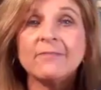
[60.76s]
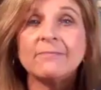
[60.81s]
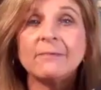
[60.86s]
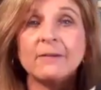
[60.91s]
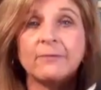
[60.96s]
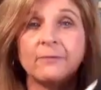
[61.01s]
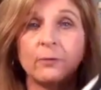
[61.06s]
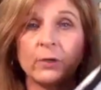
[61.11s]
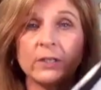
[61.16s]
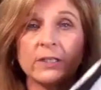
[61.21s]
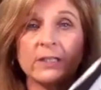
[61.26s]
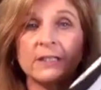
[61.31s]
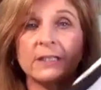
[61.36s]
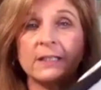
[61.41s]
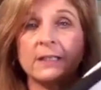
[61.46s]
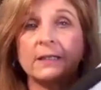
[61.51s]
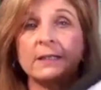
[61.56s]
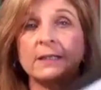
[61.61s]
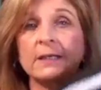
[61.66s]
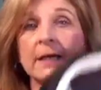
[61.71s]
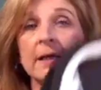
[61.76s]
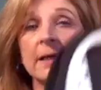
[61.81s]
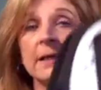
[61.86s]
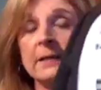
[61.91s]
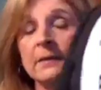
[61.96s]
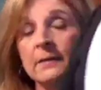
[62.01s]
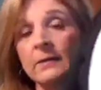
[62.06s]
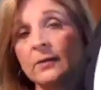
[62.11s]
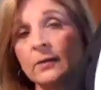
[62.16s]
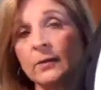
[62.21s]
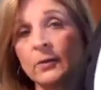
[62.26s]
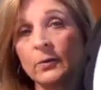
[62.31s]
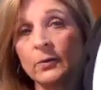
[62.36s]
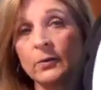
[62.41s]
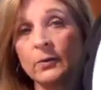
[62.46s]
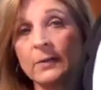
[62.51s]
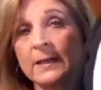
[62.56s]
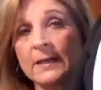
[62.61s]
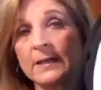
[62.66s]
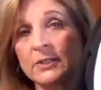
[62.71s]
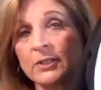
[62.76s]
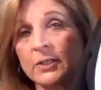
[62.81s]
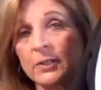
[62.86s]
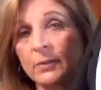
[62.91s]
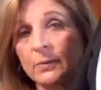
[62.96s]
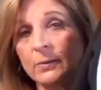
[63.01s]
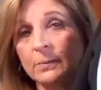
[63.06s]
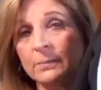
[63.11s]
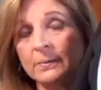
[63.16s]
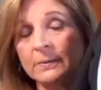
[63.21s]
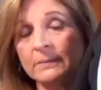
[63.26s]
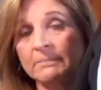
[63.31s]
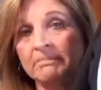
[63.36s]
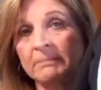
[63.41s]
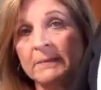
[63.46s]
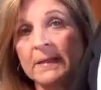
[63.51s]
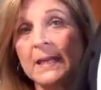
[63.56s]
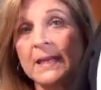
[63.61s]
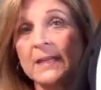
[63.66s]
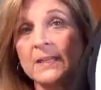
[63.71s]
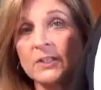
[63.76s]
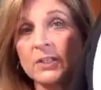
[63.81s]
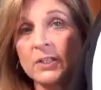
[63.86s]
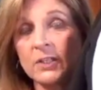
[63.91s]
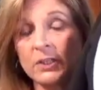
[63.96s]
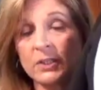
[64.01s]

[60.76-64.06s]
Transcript: by 14 inch hoop. It's